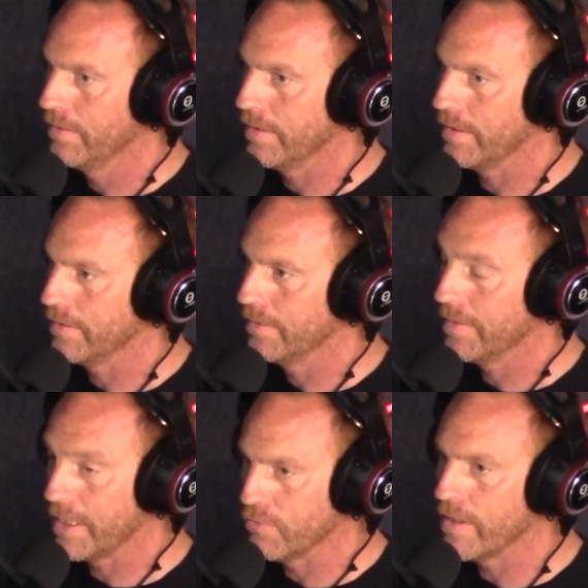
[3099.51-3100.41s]
Like
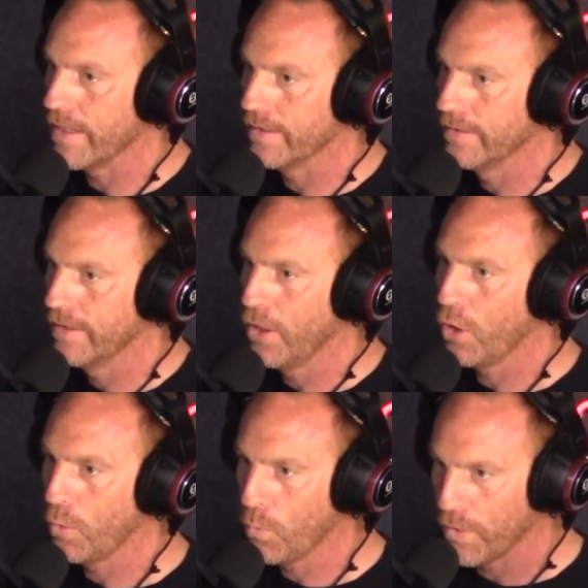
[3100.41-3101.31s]
they're great
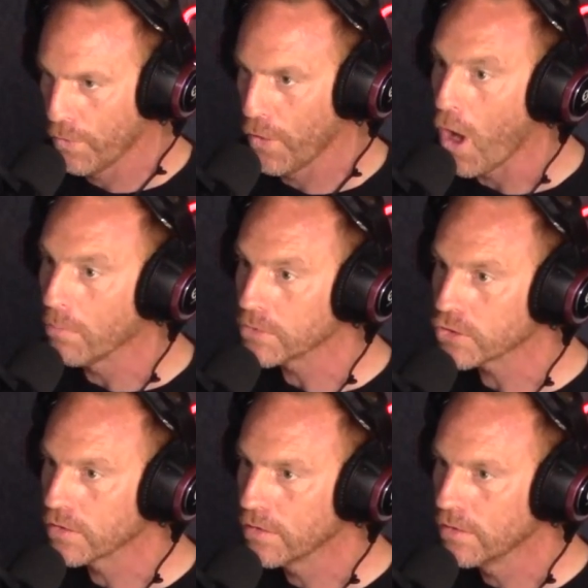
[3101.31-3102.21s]
when they're on ops,